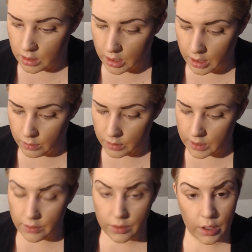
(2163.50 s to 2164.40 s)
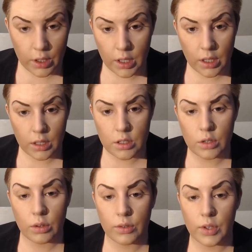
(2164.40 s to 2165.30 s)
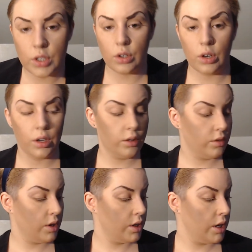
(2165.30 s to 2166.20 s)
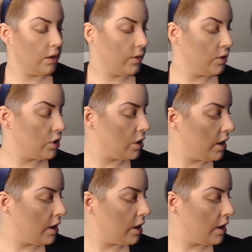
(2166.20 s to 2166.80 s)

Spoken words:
I will definitely do a feature on in the near future.